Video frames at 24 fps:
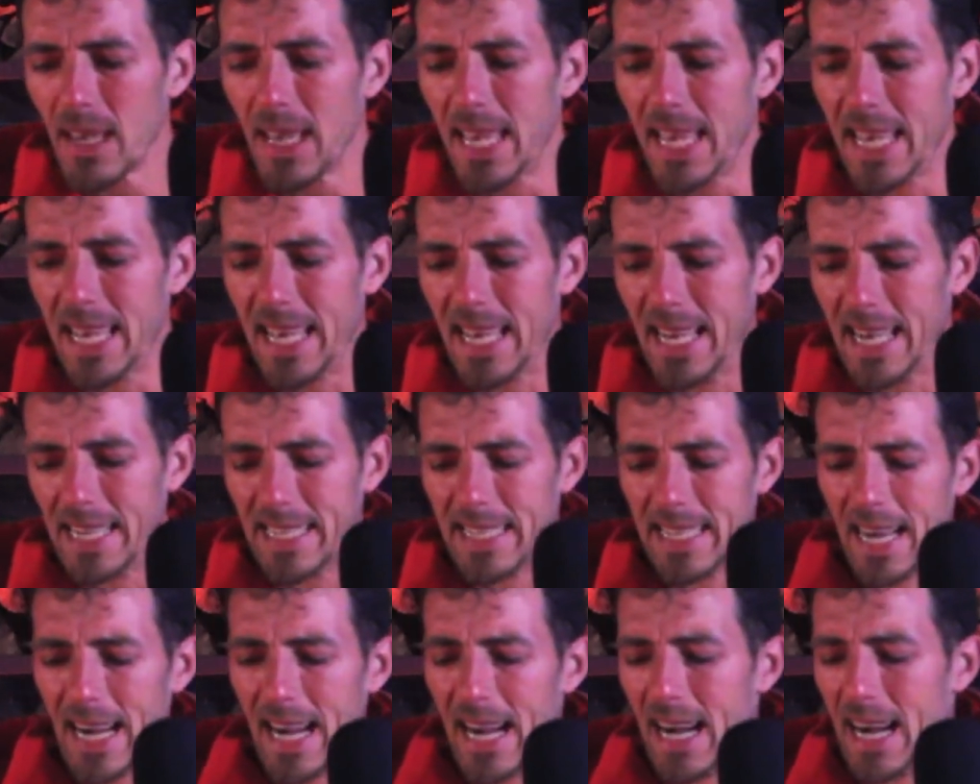
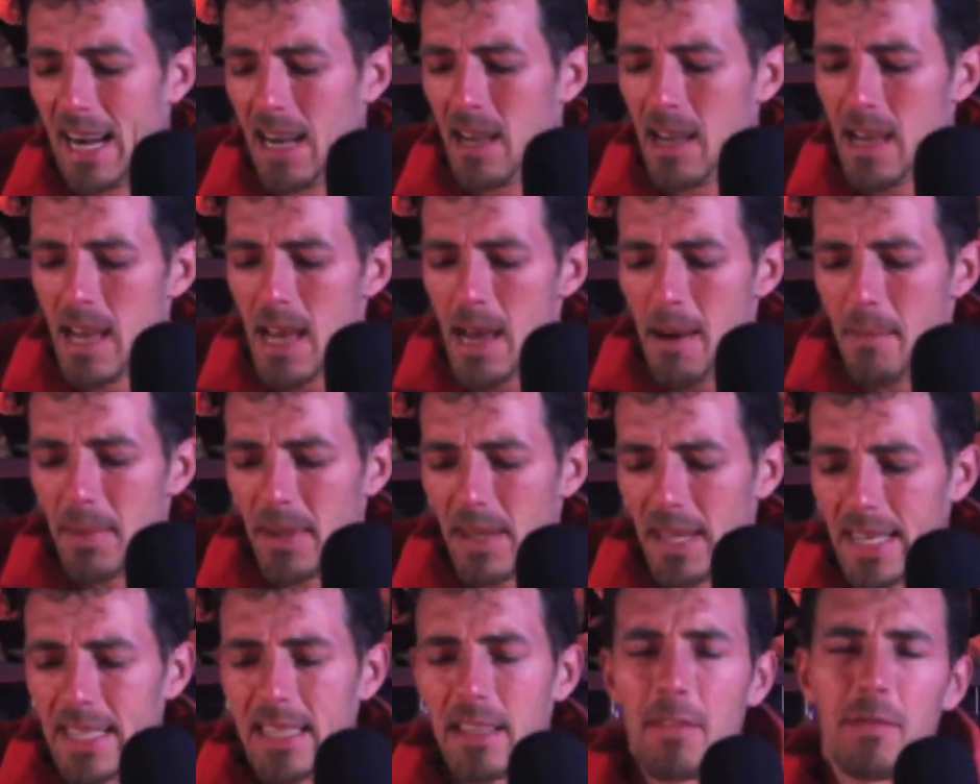And, but
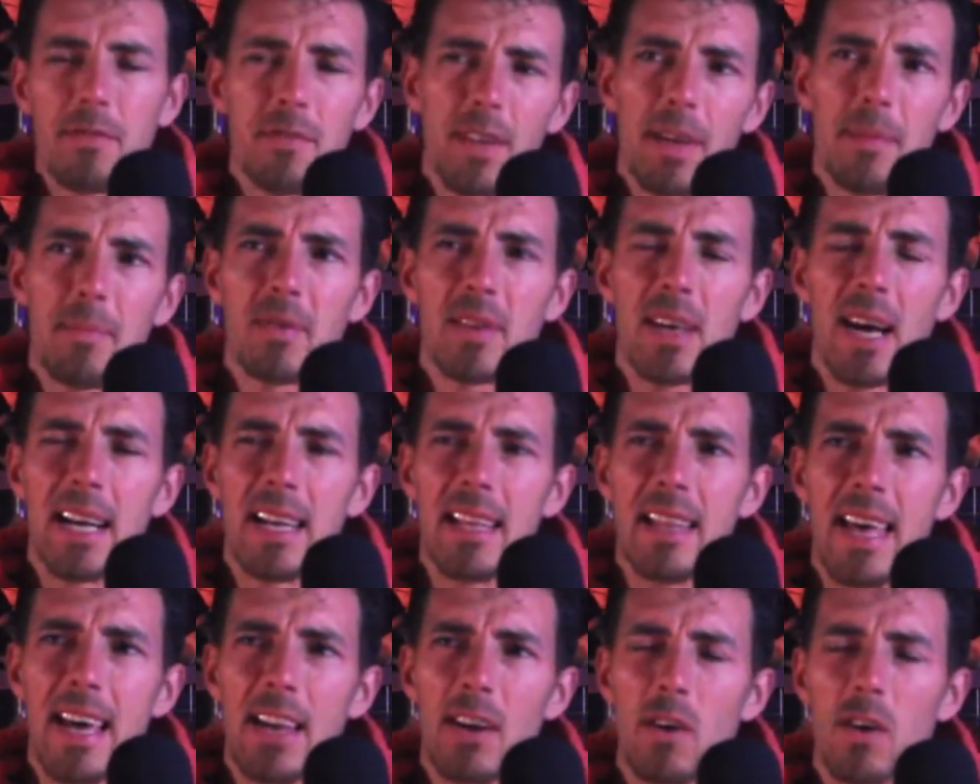like the flip side
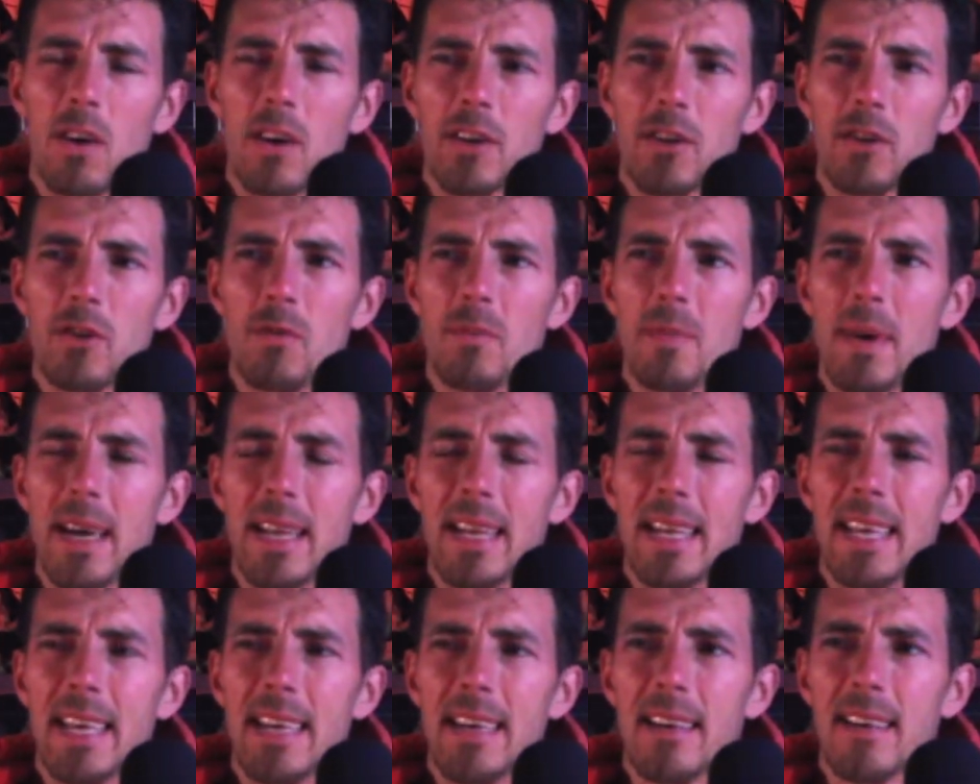of that
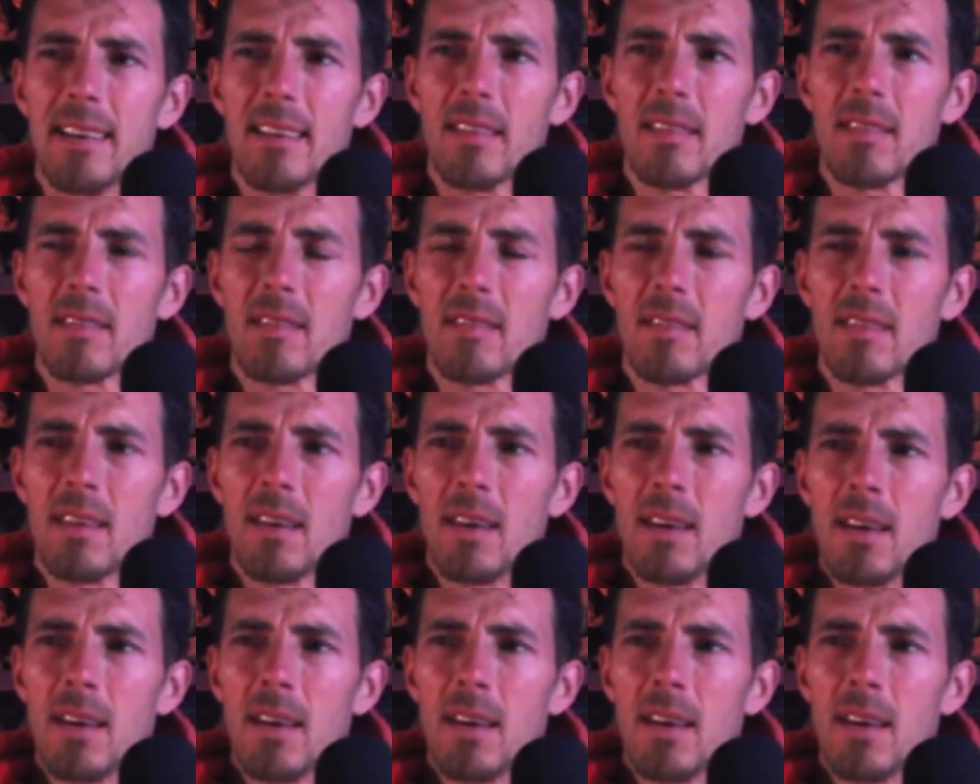argument is,